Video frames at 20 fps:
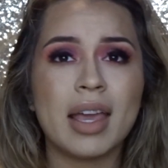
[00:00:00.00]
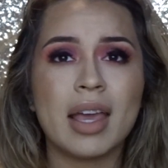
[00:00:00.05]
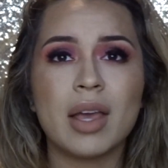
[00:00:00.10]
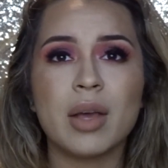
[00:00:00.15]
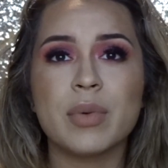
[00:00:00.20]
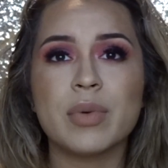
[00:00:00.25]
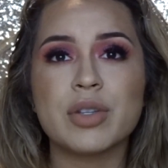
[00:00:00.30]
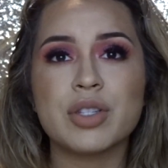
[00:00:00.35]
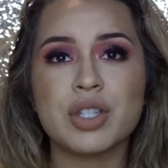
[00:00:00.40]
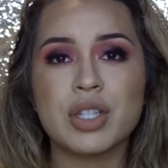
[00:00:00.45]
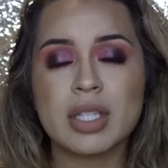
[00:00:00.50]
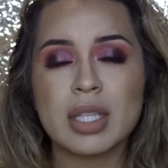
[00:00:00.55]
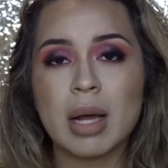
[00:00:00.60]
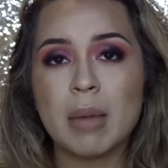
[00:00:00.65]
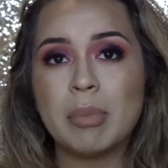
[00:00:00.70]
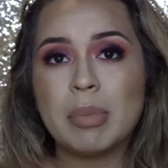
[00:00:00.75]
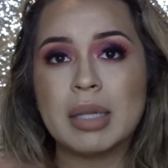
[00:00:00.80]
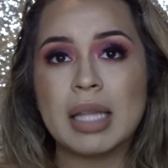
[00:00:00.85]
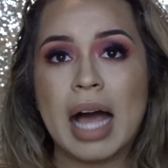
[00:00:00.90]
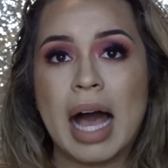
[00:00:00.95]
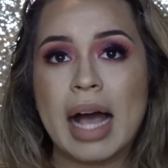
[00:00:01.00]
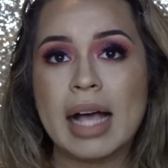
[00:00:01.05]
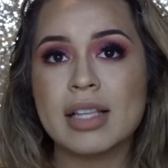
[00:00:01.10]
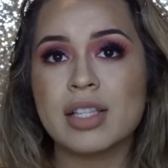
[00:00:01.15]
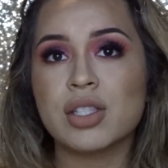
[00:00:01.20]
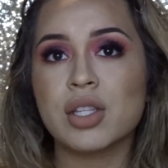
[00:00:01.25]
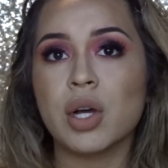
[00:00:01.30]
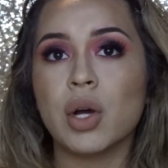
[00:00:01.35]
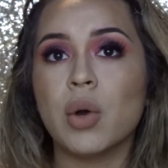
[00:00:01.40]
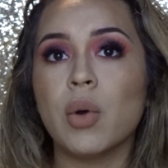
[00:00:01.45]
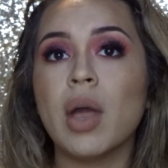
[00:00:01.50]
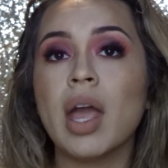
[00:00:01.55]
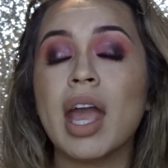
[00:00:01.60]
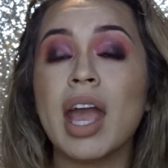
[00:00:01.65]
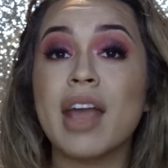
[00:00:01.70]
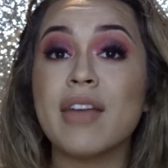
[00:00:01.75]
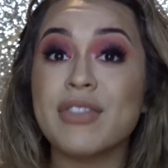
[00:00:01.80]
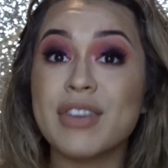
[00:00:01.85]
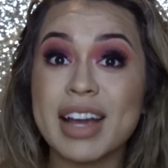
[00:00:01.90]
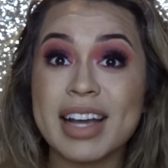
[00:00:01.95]
It was just a blast. So
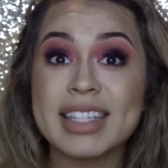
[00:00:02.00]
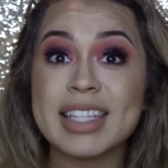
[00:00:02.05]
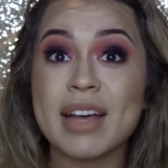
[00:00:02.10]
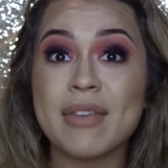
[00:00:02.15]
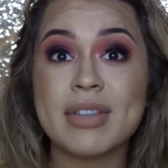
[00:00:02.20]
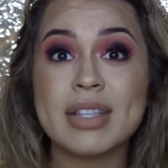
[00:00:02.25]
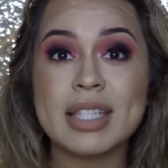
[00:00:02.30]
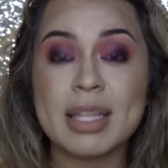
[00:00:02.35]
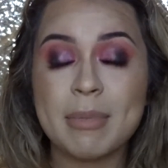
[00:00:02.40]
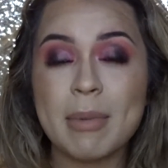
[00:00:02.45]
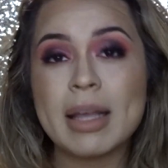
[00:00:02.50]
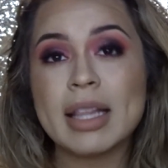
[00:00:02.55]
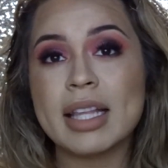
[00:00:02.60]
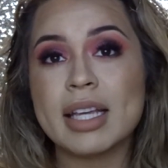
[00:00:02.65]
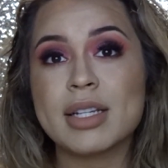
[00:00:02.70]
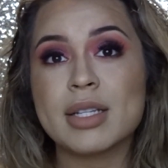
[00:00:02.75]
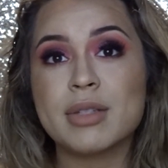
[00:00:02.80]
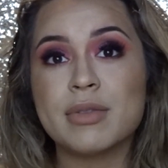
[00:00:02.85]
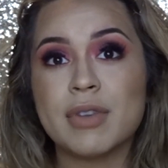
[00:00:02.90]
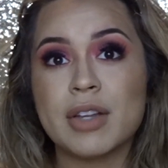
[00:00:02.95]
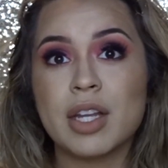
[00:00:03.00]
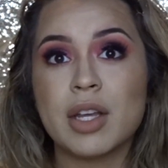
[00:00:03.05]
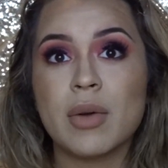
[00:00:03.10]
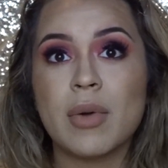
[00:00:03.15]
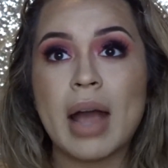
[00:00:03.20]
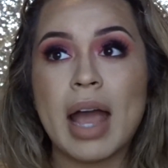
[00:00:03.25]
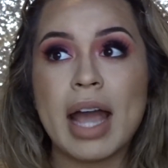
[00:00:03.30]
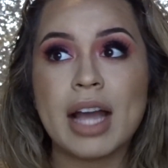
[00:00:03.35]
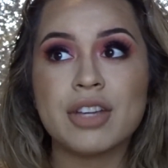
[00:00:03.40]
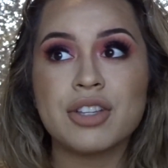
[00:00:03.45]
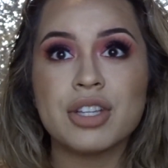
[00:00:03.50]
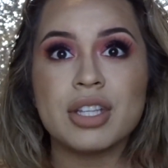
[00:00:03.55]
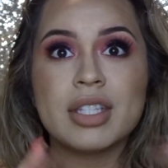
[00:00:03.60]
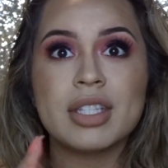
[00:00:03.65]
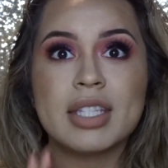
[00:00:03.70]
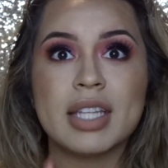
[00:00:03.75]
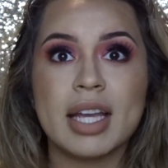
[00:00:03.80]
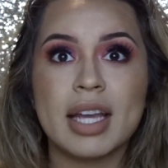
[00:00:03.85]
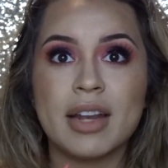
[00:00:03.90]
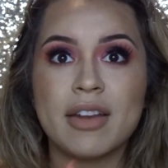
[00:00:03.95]
if you guys haven't seen my latest video, I actually
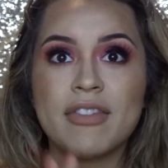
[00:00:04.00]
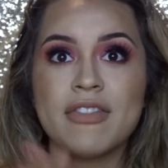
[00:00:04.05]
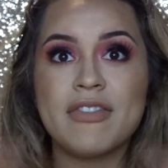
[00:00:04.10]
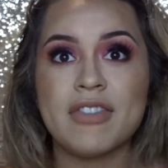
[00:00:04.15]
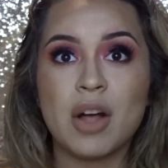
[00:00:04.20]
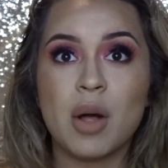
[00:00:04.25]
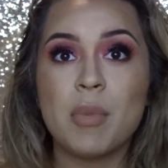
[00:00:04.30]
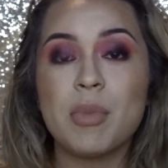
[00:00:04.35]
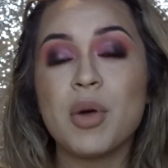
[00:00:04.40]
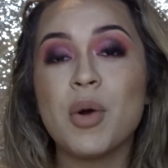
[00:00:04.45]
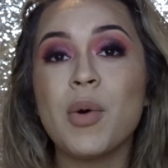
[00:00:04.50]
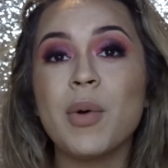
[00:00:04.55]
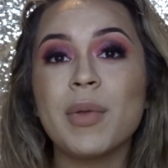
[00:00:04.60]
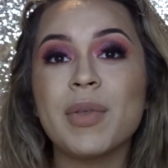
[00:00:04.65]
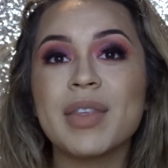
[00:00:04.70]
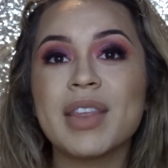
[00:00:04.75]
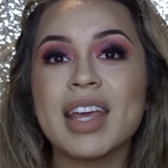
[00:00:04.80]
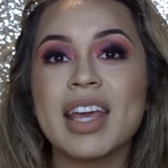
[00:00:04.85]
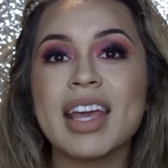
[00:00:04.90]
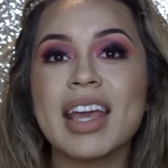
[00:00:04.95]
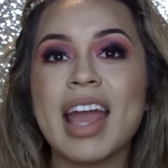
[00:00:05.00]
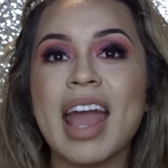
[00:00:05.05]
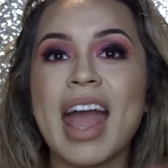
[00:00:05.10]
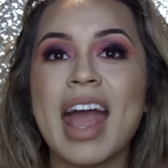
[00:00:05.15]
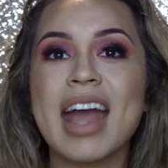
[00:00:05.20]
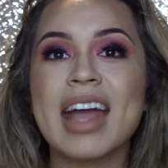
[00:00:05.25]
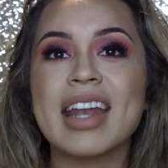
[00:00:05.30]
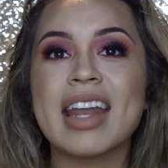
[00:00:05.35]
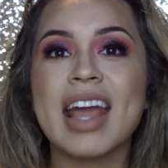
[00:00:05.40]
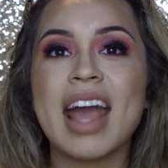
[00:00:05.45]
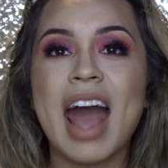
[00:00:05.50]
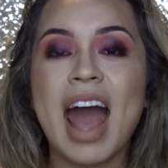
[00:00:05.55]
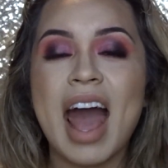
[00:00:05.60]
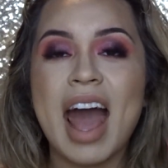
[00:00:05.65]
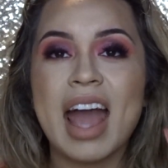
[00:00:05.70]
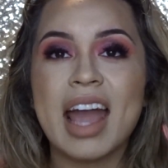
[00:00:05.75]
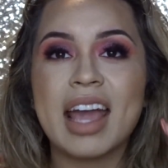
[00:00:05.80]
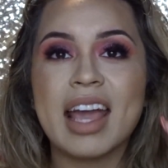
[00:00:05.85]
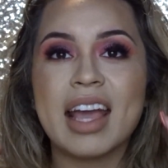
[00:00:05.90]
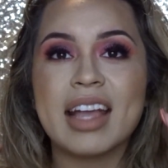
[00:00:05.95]
did film the whole thing and
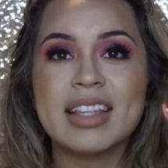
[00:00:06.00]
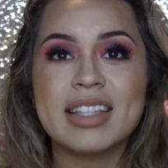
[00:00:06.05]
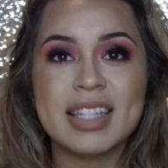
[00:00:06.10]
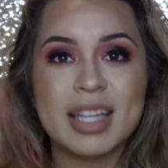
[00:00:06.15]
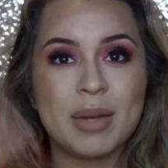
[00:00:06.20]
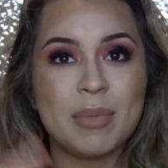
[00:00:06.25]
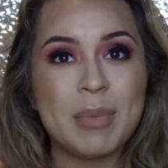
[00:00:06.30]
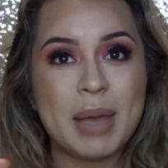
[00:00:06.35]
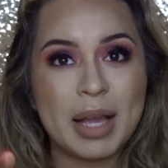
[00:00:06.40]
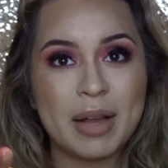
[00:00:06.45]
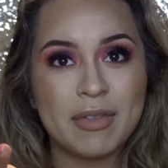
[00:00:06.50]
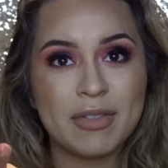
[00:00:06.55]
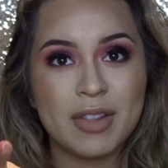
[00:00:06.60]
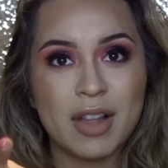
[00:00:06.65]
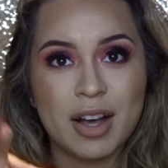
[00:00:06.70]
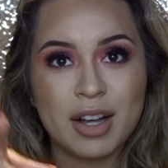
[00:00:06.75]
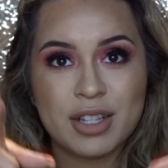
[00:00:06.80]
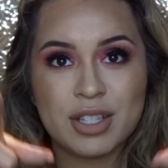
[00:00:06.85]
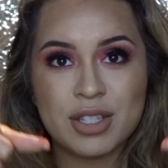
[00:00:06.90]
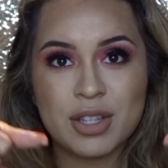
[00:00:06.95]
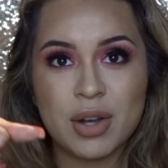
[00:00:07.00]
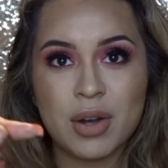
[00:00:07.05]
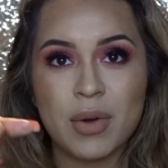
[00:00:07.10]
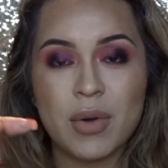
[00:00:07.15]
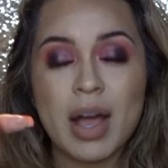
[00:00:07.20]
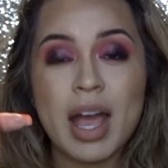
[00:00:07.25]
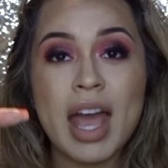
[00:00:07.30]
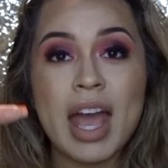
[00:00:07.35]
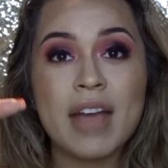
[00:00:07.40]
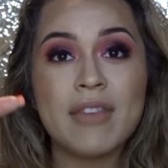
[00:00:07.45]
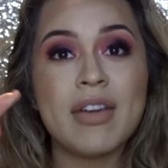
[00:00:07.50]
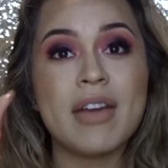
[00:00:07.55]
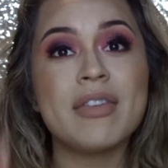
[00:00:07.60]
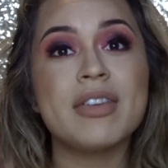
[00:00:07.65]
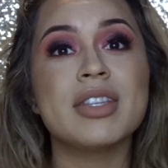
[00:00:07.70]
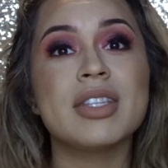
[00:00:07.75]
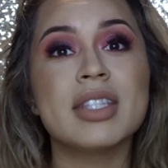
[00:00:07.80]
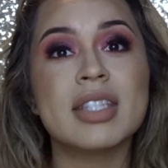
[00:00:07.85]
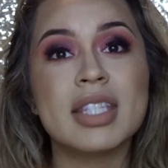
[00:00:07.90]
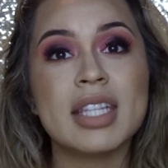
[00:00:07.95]
I did make a vlog. So if you
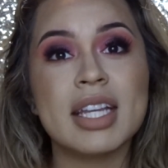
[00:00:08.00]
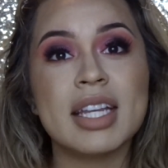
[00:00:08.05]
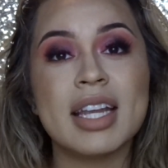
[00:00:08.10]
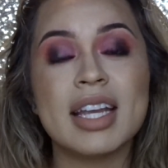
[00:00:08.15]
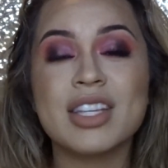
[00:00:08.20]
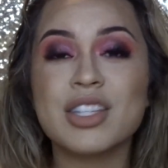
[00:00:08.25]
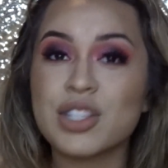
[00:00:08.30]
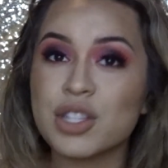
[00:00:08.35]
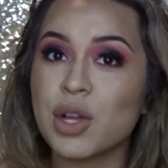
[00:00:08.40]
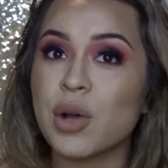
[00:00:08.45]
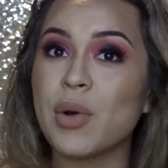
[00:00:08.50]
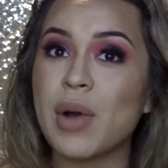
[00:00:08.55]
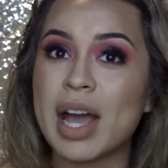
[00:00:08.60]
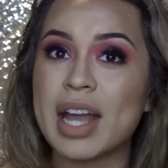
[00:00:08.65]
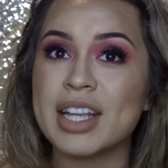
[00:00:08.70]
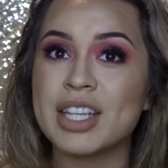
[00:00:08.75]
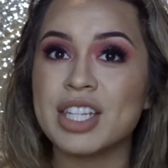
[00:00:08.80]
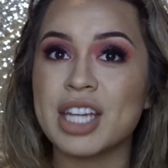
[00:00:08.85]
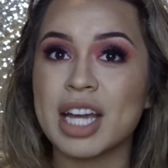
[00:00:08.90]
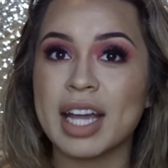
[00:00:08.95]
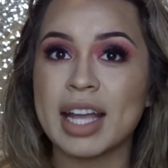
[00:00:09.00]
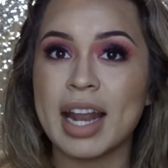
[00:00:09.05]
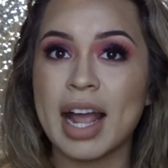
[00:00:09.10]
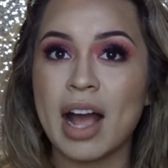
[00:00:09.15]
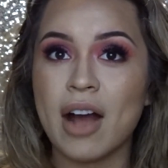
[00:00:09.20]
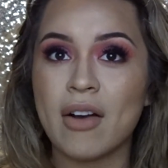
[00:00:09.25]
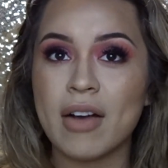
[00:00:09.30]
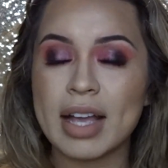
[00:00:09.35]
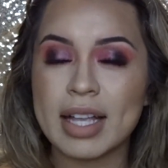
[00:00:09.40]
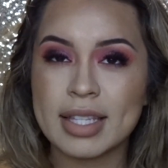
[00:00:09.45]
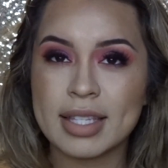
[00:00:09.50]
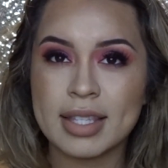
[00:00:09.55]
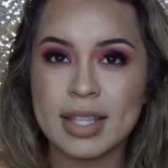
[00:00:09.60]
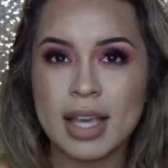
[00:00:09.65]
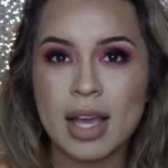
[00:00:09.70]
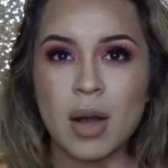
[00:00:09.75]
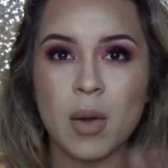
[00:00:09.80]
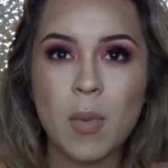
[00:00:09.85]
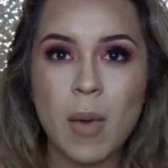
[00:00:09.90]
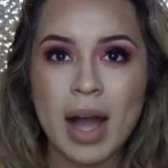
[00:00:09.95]
haven't seen it, just go ahead and check it out. It's
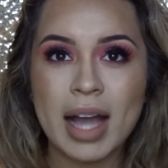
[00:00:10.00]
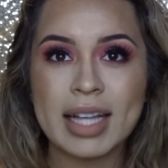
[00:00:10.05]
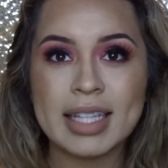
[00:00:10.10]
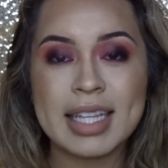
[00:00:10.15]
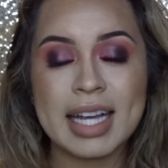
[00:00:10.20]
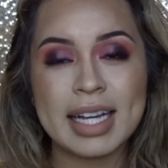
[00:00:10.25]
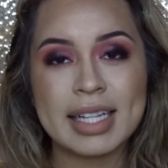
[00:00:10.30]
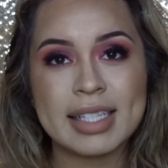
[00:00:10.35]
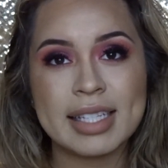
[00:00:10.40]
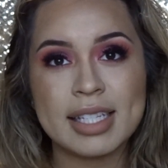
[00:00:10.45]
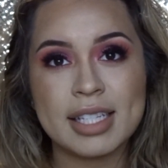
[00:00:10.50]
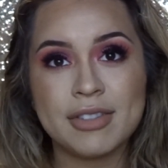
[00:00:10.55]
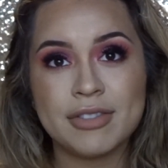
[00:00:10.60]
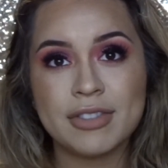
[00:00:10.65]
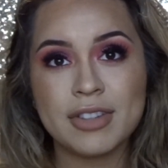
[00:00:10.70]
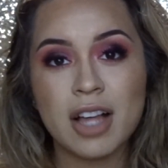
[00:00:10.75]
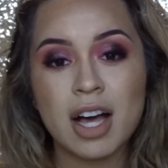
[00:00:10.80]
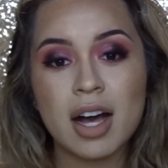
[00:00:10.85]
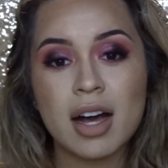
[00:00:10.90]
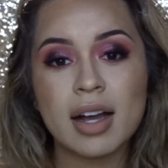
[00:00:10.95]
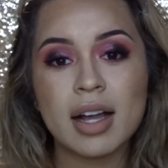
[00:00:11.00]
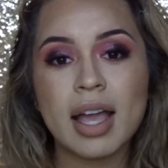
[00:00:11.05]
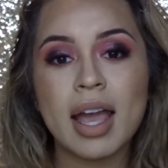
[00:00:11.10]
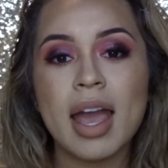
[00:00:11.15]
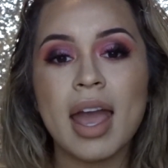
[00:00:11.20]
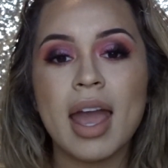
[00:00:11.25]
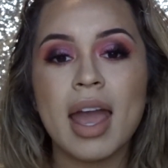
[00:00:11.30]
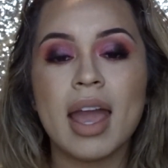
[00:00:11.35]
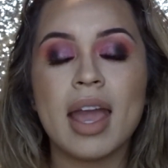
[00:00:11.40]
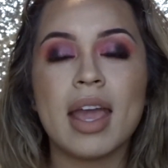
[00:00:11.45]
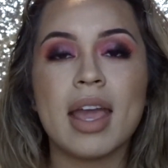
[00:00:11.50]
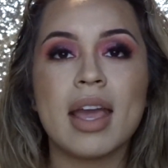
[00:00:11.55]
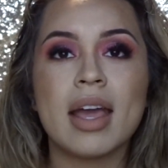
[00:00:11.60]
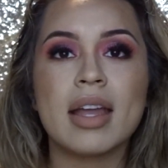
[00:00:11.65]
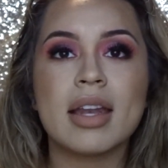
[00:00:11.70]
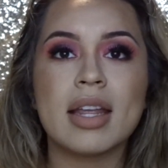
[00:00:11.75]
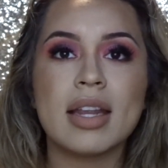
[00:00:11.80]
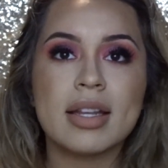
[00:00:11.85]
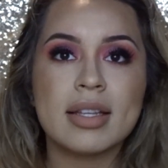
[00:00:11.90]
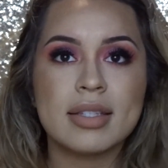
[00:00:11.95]
the Hawaii, Texas vlog
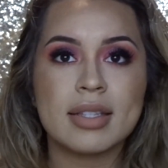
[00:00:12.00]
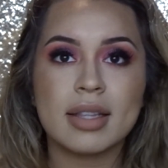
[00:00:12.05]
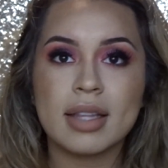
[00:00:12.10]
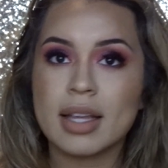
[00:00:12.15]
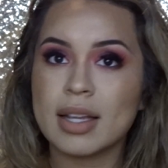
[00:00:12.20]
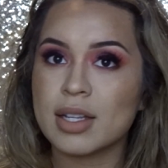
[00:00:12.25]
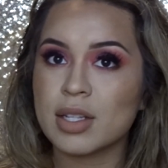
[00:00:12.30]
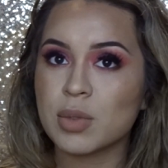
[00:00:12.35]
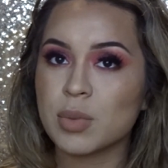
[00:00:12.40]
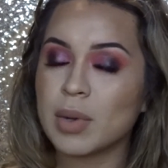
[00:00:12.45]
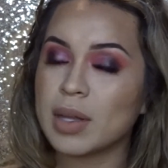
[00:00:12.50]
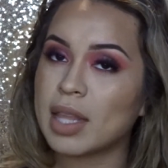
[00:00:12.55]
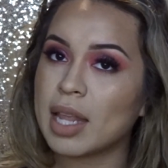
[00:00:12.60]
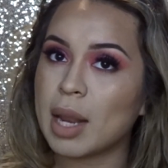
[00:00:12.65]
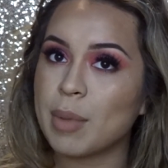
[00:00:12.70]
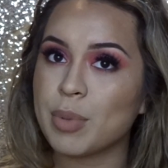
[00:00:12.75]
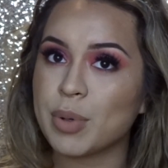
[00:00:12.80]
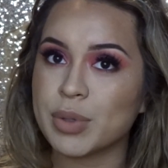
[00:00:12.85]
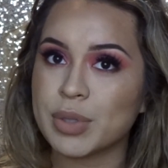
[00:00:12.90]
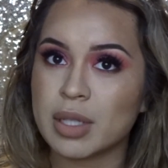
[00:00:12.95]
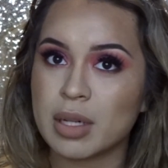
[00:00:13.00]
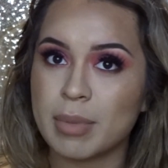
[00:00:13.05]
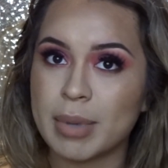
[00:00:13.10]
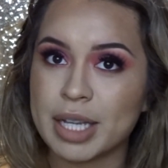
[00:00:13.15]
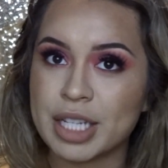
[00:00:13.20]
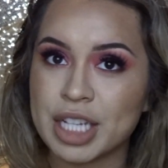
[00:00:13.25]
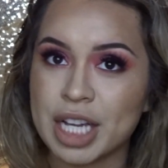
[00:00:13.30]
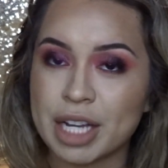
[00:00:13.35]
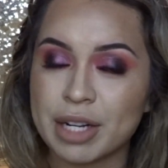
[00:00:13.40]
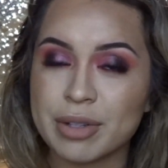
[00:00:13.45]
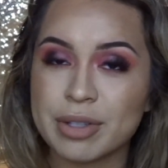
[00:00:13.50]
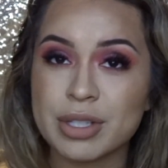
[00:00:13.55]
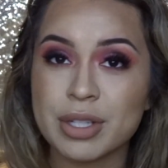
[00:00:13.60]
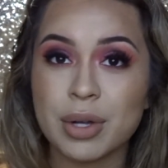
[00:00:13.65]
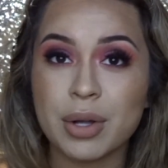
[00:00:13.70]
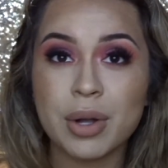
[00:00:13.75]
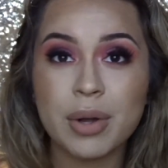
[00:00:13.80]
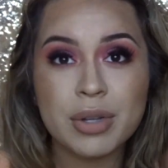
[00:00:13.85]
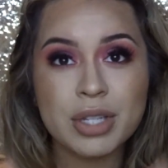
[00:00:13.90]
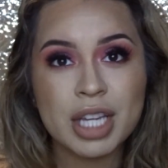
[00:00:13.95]
and it is the latest one that I posted on my channel.
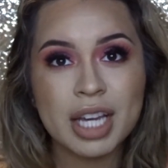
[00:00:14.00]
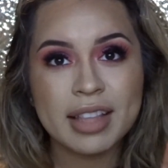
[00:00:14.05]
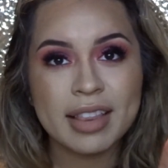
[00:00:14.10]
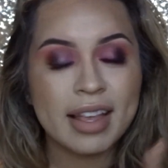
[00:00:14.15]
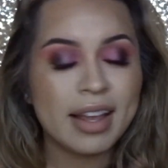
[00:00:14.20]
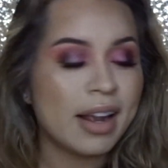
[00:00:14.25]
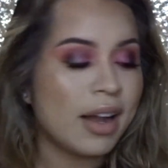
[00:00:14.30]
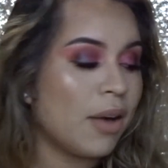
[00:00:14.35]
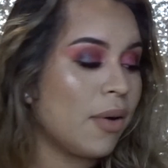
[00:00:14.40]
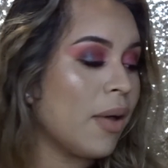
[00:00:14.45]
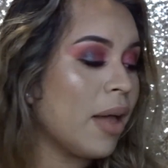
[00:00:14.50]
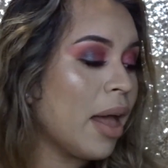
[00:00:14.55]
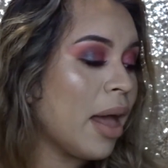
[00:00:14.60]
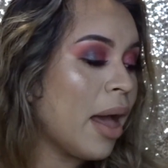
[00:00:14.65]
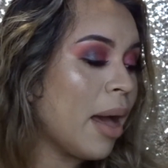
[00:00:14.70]
So go check that out.